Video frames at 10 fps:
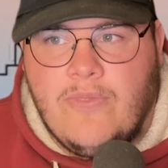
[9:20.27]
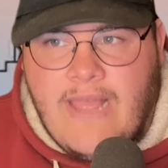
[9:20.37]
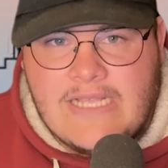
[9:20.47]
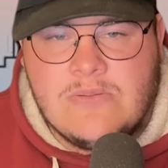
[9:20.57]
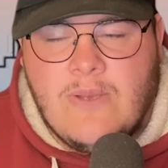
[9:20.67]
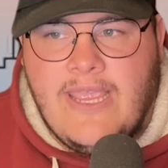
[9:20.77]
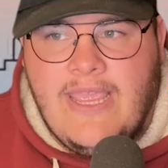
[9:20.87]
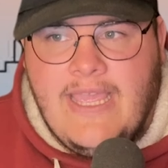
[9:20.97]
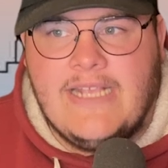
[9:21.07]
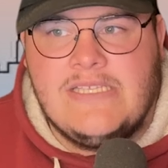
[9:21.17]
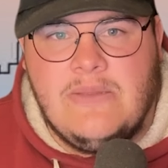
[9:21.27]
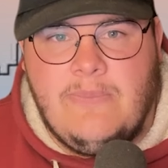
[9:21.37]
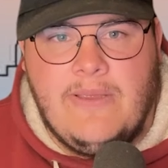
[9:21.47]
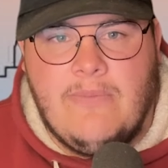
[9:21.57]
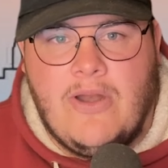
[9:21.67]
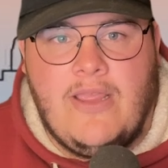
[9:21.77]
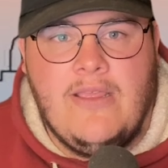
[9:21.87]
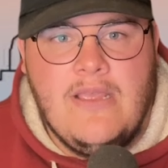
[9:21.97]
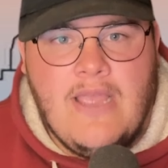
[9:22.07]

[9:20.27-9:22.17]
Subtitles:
That's why he gets the big money.